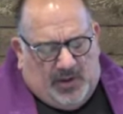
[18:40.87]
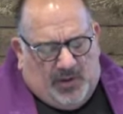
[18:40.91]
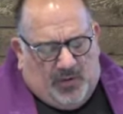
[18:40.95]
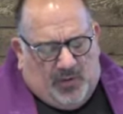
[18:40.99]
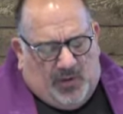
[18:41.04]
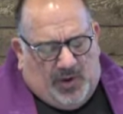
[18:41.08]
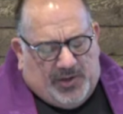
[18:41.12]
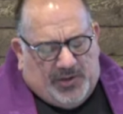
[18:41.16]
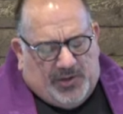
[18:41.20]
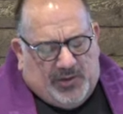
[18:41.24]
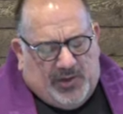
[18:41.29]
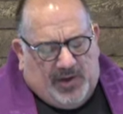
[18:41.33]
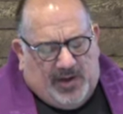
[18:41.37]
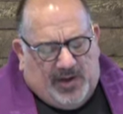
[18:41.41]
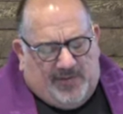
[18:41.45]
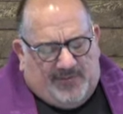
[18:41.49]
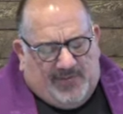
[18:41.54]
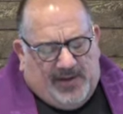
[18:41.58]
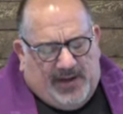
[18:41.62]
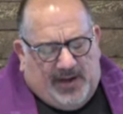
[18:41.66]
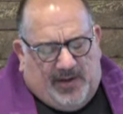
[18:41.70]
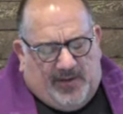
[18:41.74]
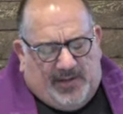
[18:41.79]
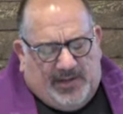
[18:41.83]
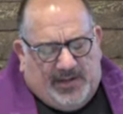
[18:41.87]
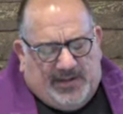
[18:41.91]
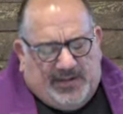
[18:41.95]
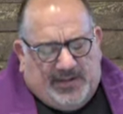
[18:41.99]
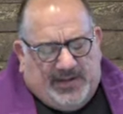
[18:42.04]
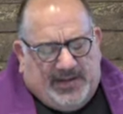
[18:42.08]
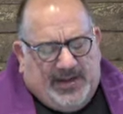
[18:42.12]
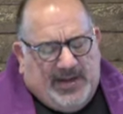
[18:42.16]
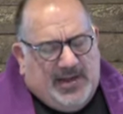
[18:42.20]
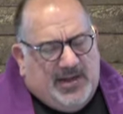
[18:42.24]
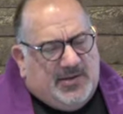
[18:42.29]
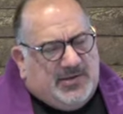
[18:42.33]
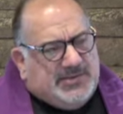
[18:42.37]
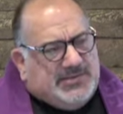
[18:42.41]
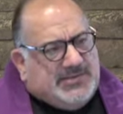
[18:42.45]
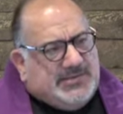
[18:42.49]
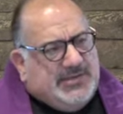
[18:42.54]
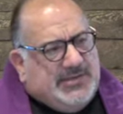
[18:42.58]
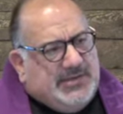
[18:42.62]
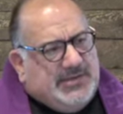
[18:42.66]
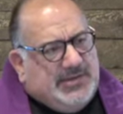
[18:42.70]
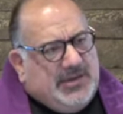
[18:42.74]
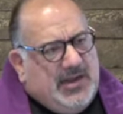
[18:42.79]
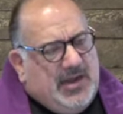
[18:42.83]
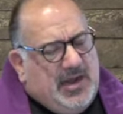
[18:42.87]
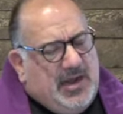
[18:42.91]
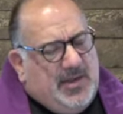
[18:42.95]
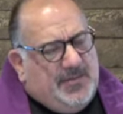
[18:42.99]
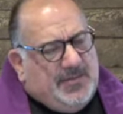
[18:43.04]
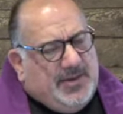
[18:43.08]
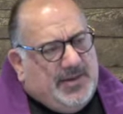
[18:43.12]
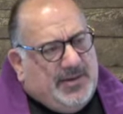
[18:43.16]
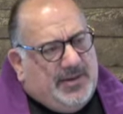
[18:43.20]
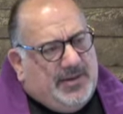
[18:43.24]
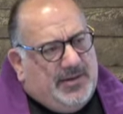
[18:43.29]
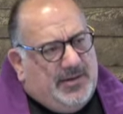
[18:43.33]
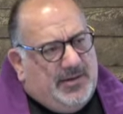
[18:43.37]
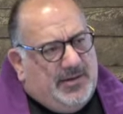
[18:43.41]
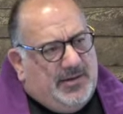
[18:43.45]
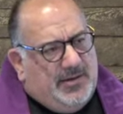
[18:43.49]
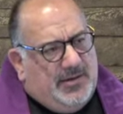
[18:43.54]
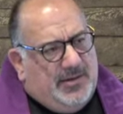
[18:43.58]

Whether you have anything else in common